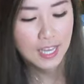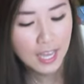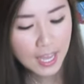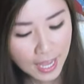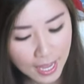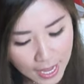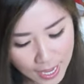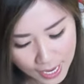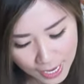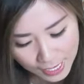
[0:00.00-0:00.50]

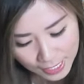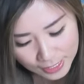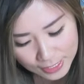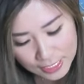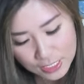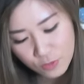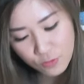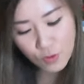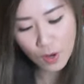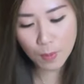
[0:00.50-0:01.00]
And
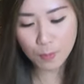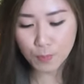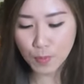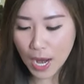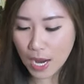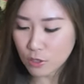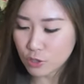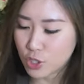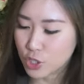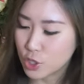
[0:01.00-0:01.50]
it's from
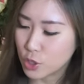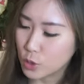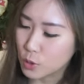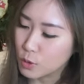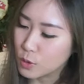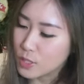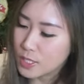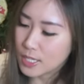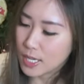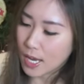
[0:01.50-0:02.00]
Brown
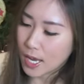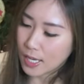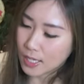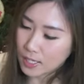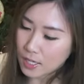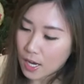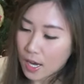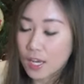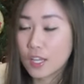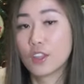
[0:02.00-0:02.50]
Shoes. I
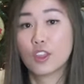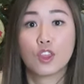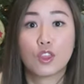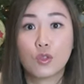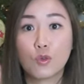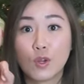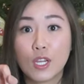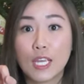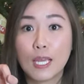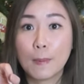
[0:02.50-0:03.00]
got
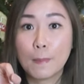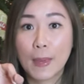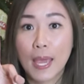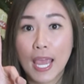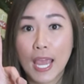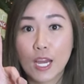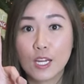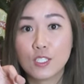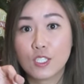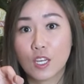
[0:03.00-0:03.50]
3
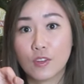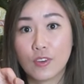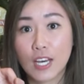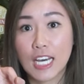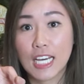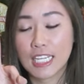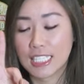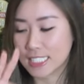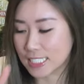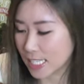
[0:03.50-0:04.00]
pairs of
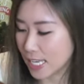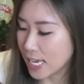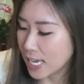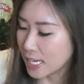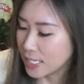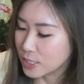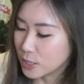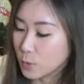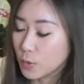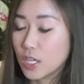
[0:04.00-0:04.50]
Uggs.
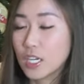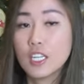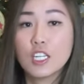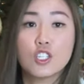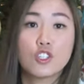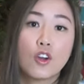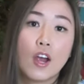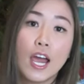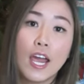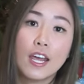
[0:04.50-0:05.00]
So we're gonna
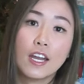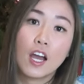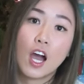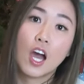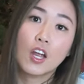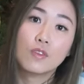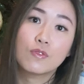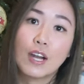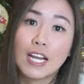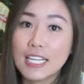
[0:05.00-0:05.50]
try it
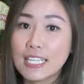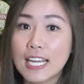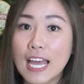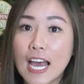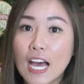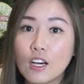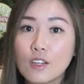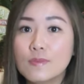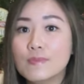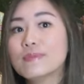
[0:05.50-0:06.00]
on right
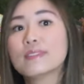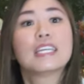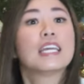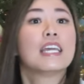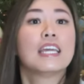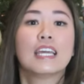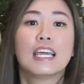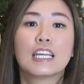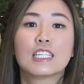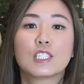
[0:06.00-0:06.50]
now.
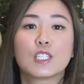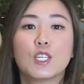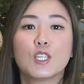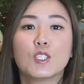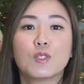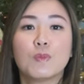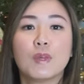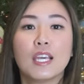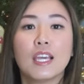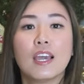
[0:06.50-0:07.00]

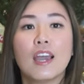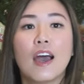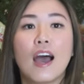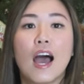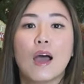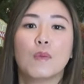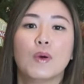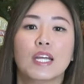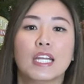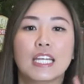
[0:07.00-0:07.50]
Excuse me,
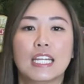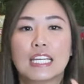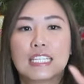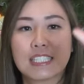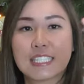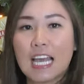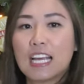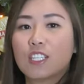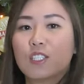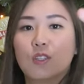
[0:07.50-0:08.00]
I want an
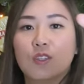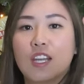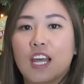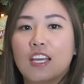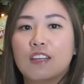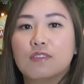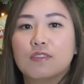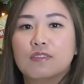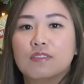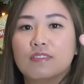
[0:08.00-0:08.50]
X-Acto
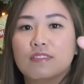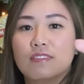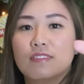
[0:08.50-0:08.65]
knife.